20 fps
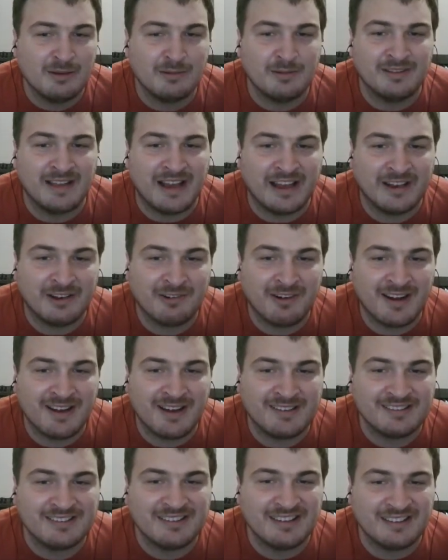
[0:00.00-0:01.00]
But
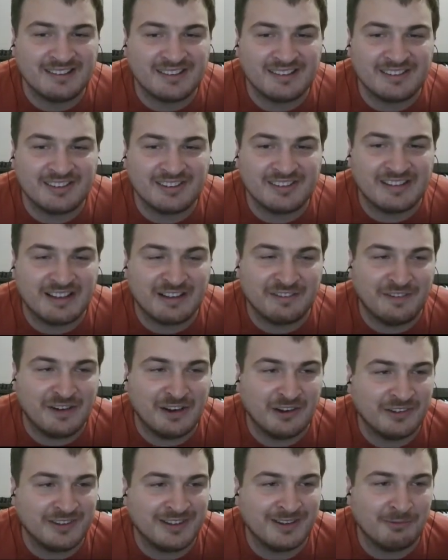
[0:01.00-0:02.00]
otherwise, this is just a
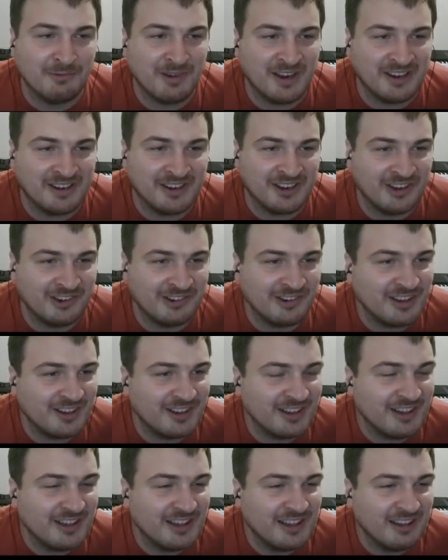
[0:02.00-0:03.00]
floating window
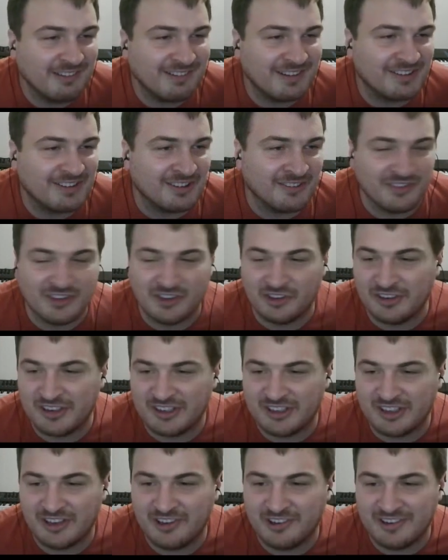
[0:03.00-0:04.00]
with some
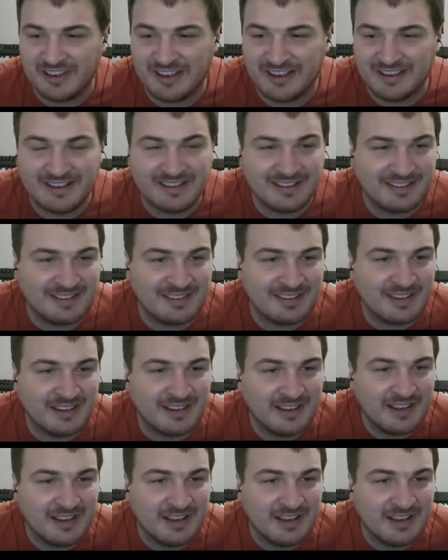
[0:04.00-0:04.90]
Unicode in it,